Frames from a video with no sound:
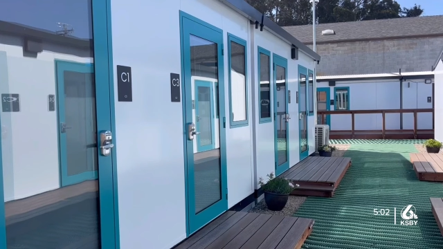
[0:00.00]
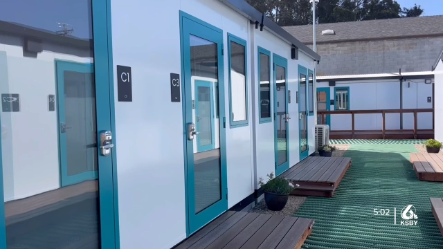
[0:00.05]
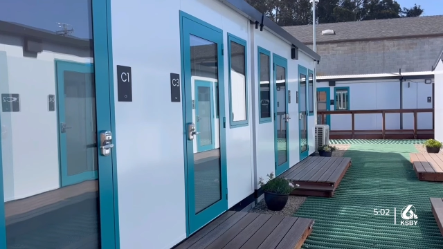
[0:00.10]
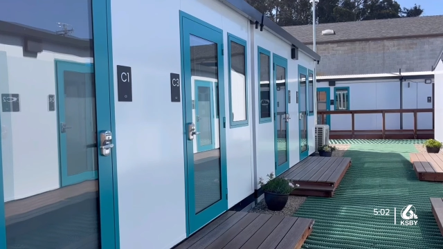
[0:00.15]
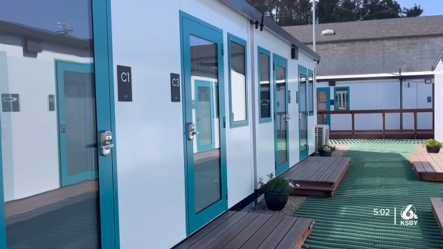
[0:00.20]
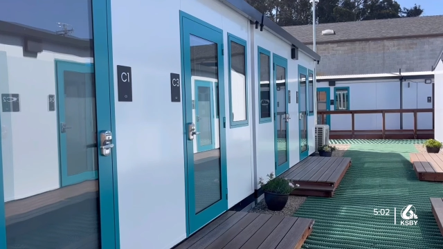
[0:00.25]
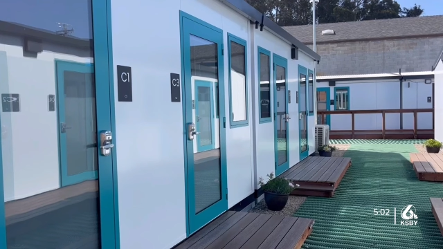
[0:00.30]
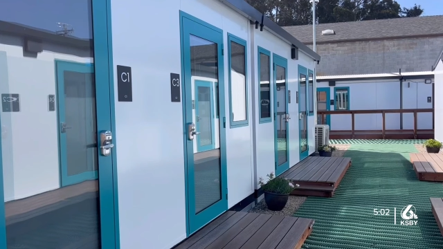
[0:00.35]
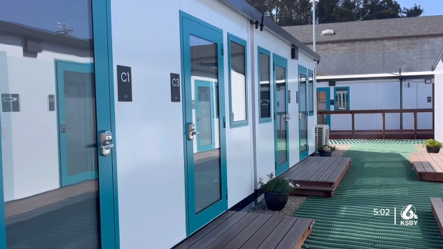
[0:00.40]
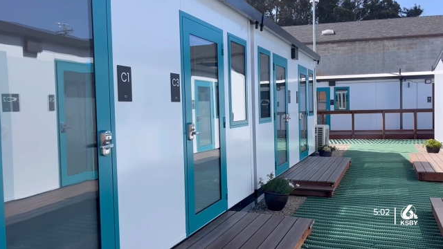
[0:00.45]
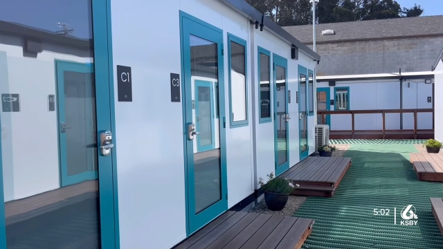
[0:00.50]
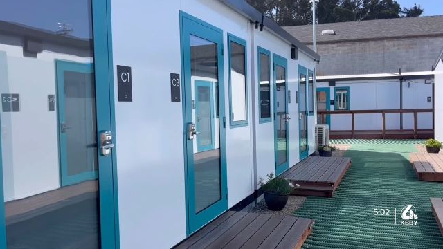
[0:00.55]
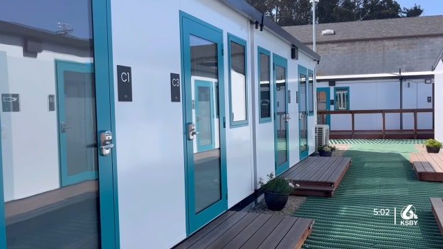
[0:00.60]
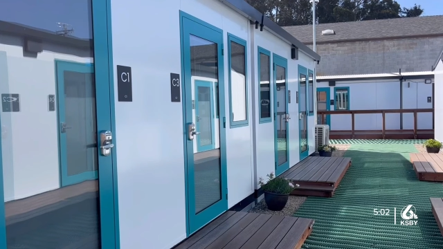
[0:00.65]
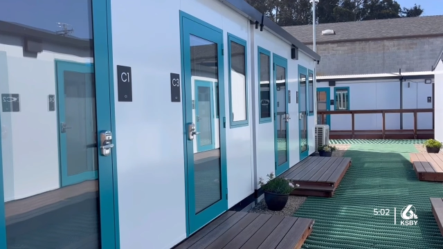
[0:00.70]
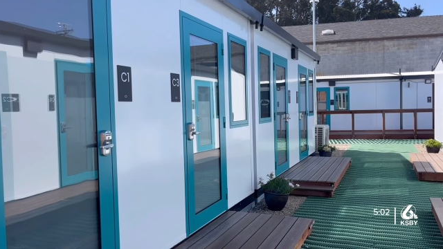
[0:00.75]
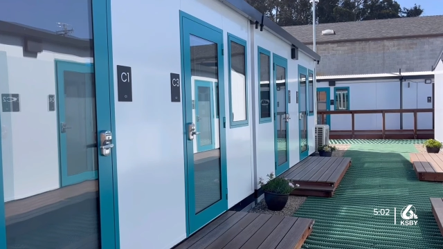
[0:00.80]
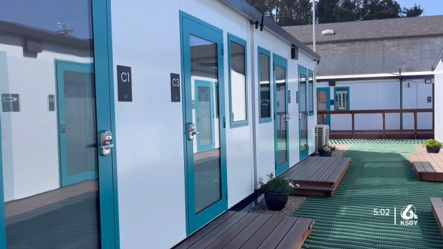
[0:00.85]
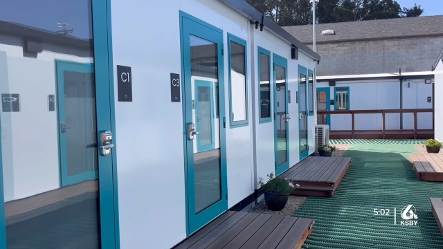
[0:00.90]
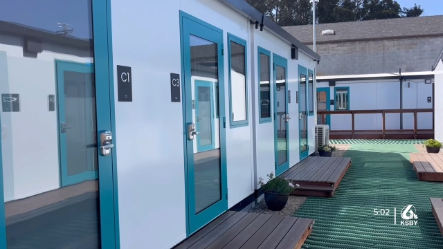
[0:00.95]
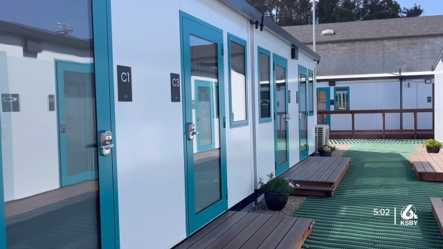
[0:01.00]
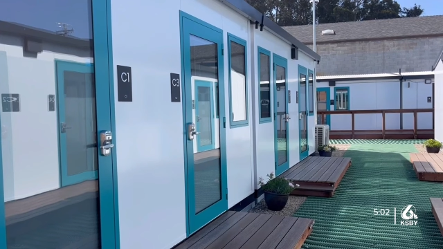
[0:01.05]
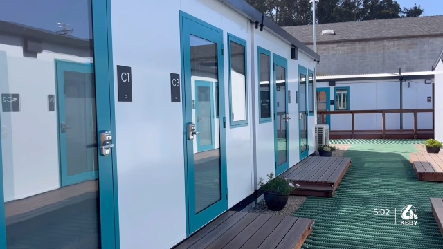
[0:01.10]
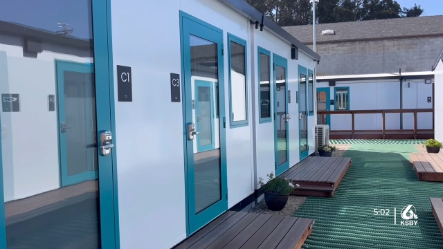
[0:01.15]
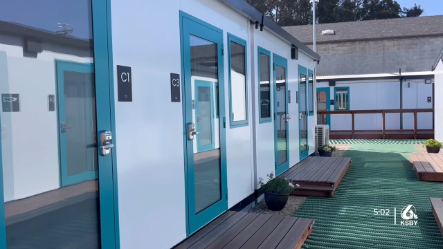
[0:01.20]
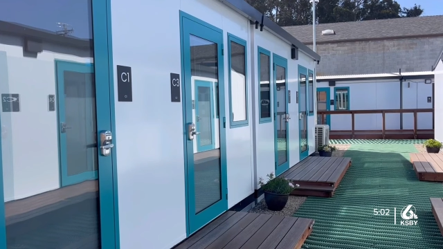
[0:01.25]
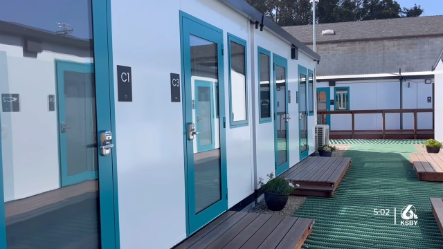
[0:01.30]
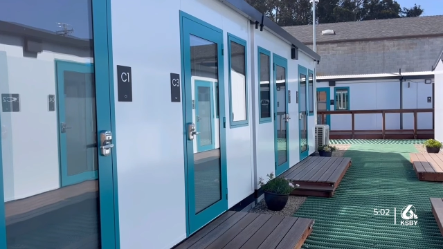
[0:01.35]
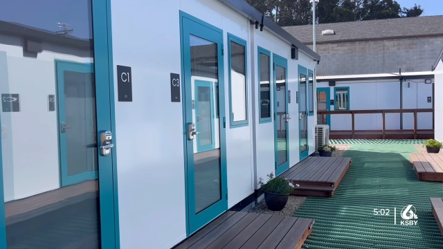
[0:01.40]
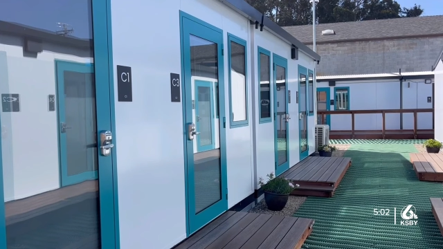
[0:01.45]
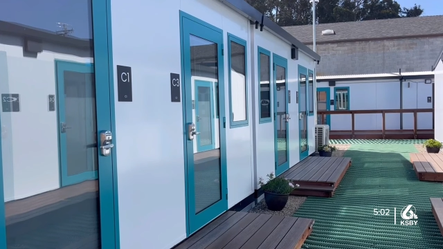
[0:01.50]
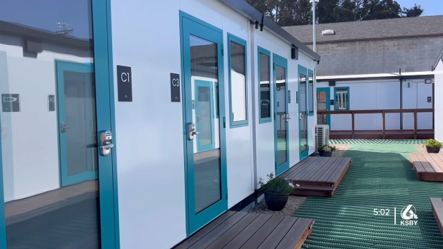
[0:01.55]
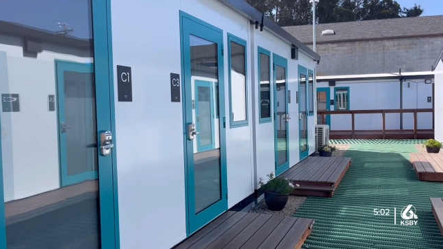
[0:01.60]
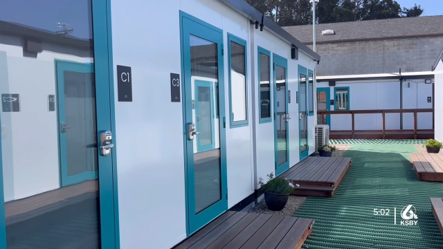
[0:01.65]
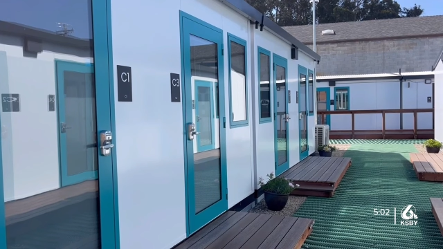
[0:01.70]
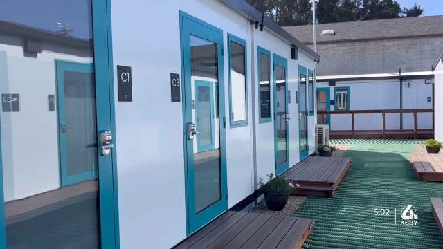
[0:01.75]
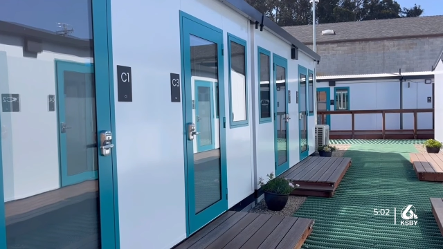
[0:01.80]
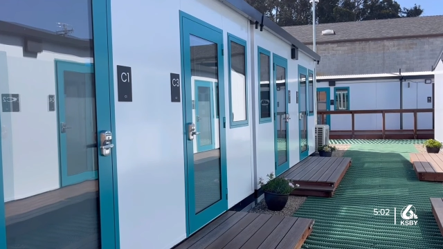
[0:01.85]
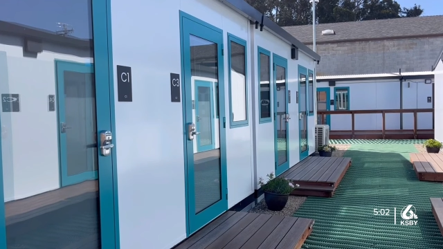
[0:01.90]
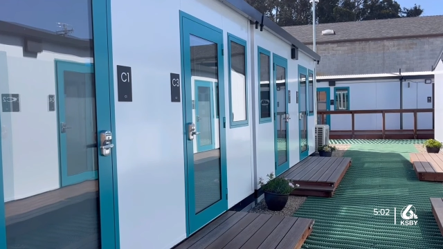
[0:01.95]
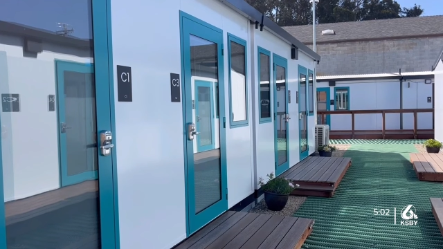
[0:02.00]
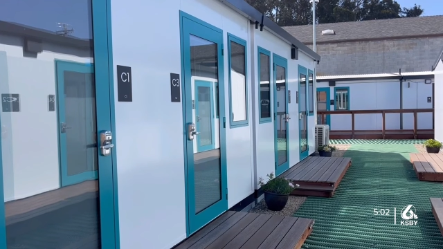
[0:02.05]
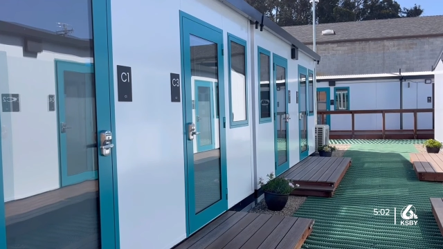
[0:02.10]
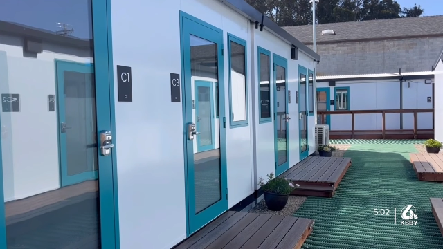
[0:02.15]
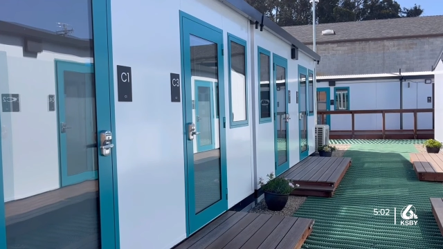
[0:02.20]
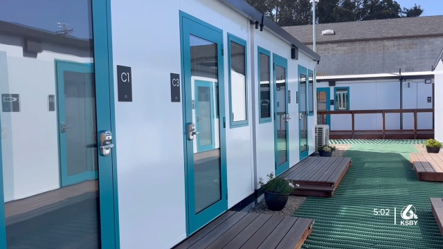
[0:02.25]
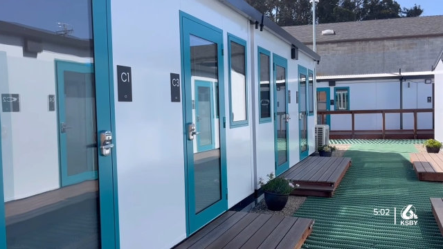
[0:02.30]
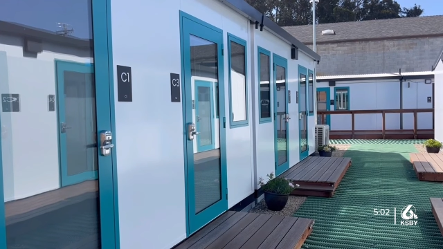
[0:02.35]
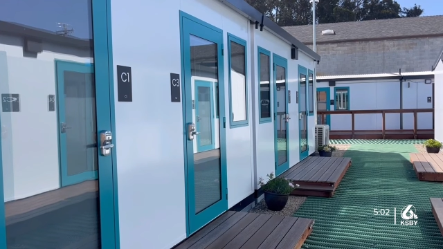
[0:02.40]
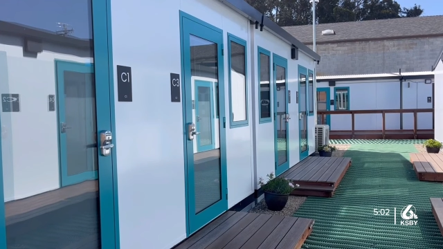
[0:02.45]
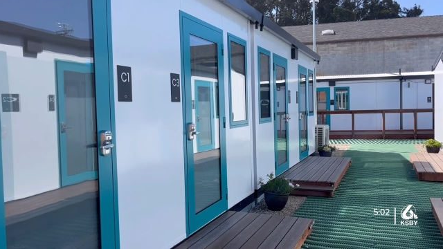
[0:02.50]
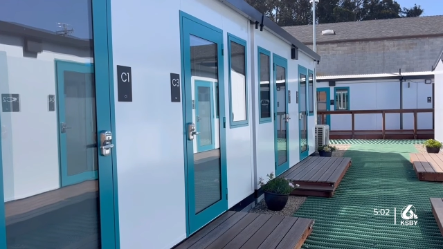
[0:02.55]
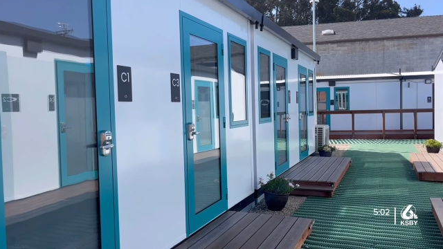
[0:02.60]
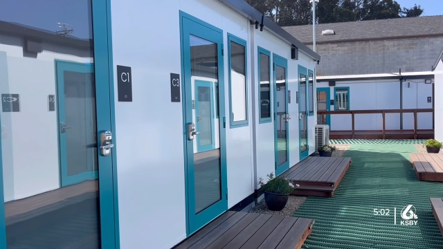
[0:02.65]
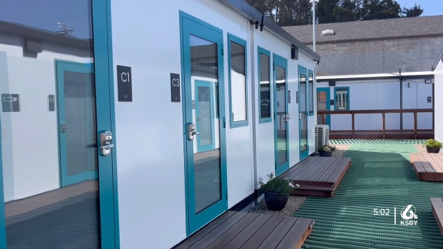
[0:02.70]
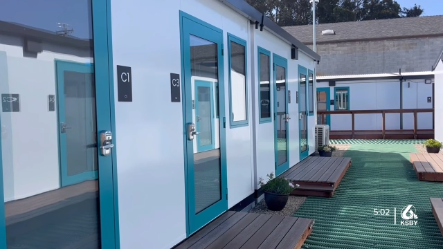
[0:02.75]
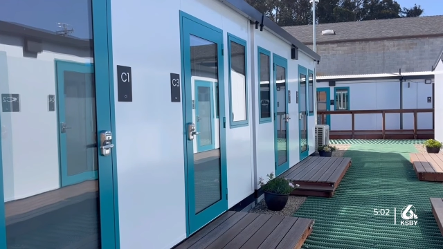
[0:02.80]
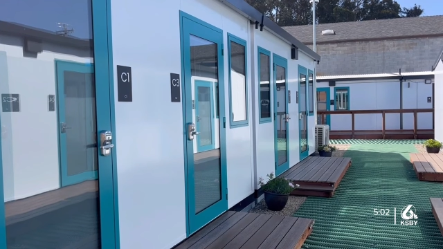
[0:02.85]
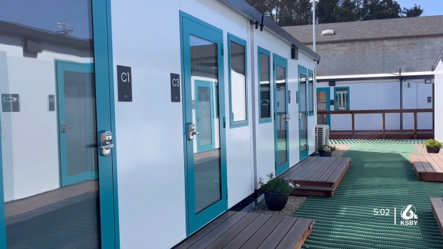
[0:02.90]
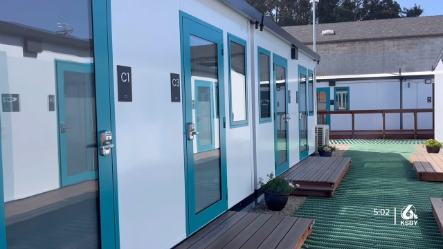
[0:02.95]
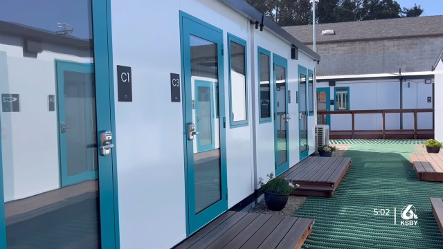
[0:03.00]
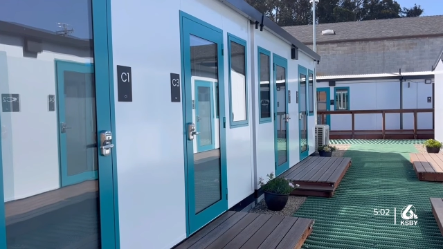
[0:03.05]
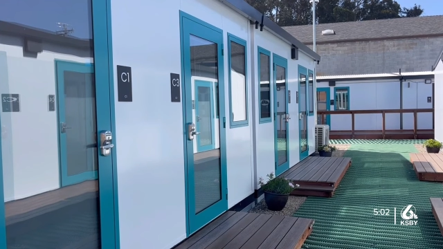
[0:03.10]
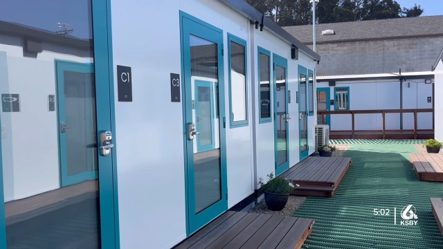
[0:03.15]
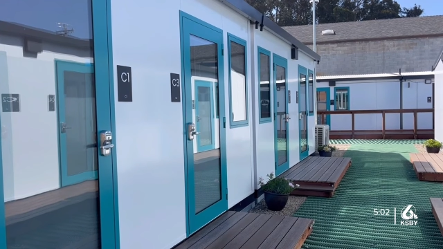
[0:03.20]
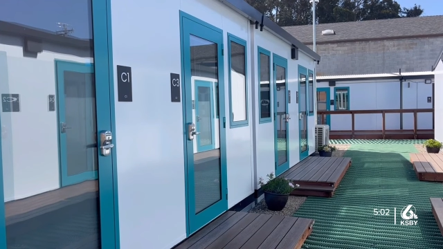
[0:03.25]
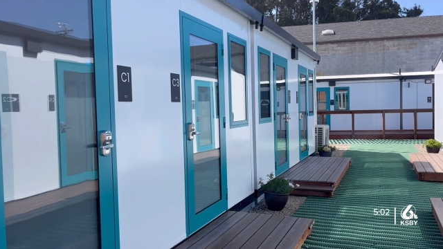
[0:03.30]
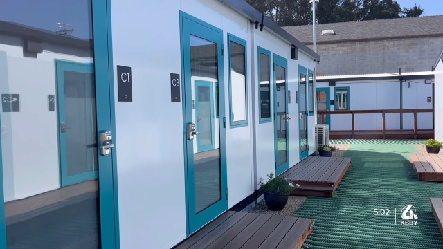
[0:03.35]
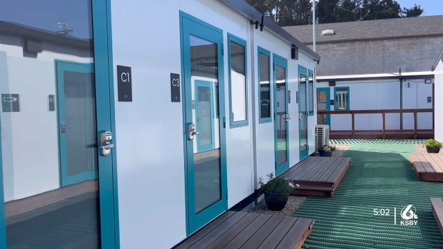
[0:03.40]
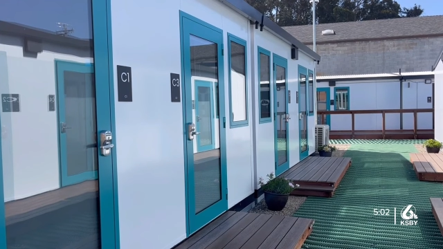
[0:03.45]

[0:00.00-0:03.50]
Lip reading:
No face is visible, so there are no lips to read.